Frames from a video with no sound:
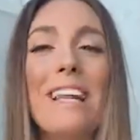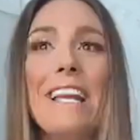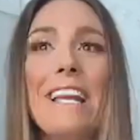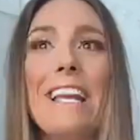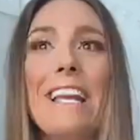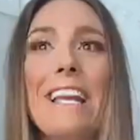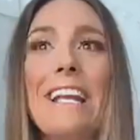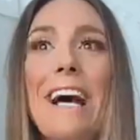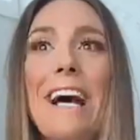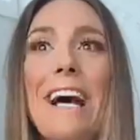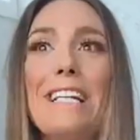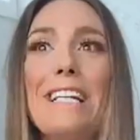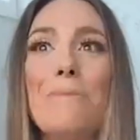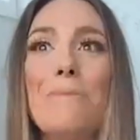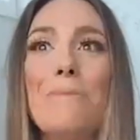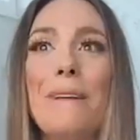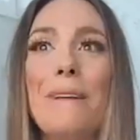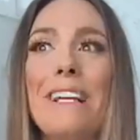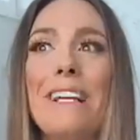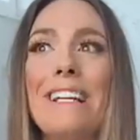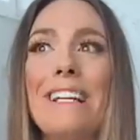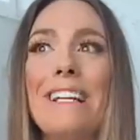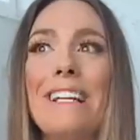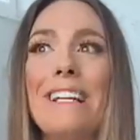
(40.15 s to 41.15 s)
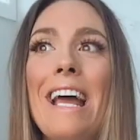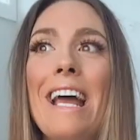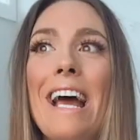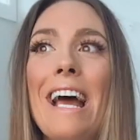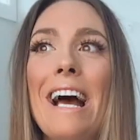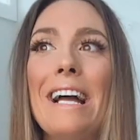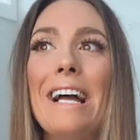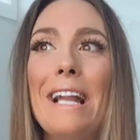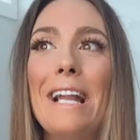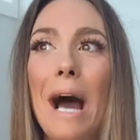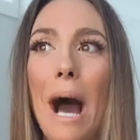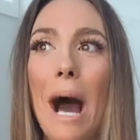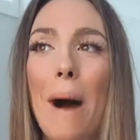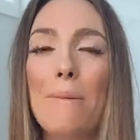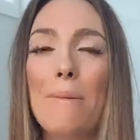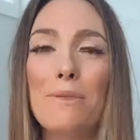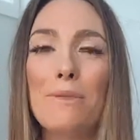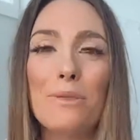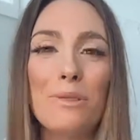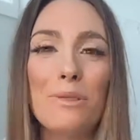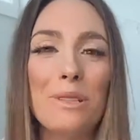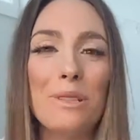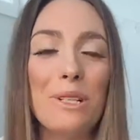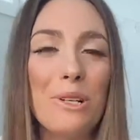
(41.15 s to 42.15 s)
It has been an
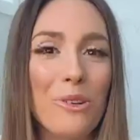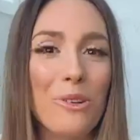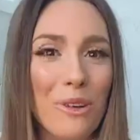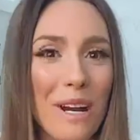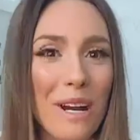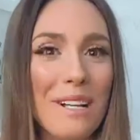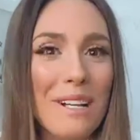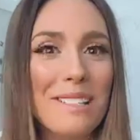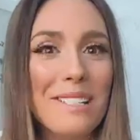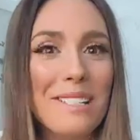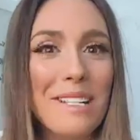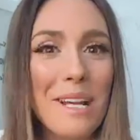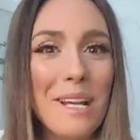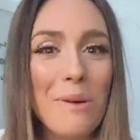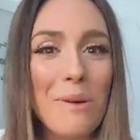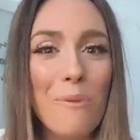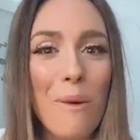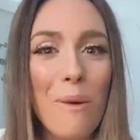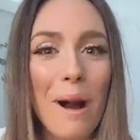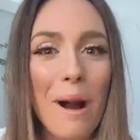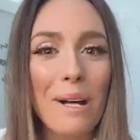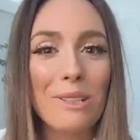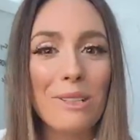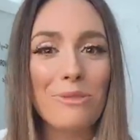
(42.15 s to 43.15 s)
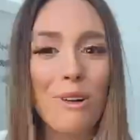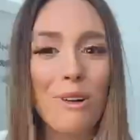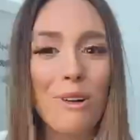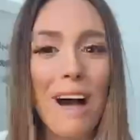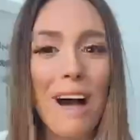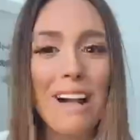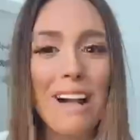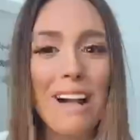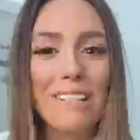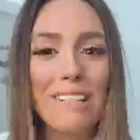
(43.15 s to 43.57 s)
absolutely crazy and wild ride,